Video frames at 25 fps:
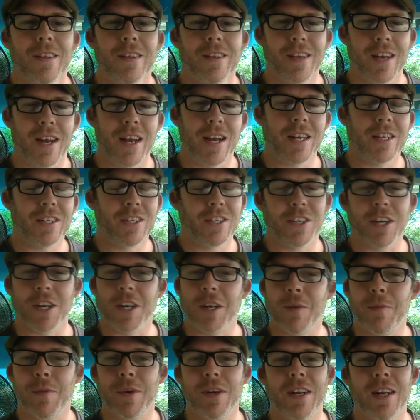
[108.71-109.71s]
Ladies,
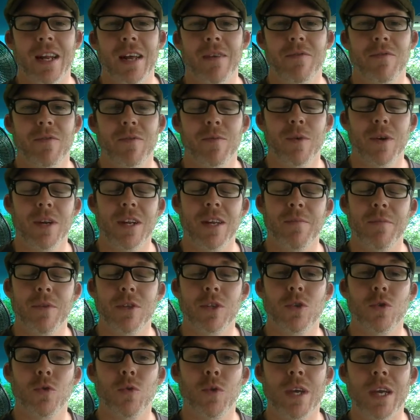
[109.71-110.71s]
gentlemen, and everyone in
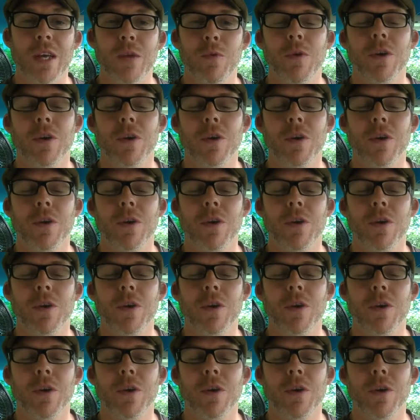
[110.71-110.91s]
between,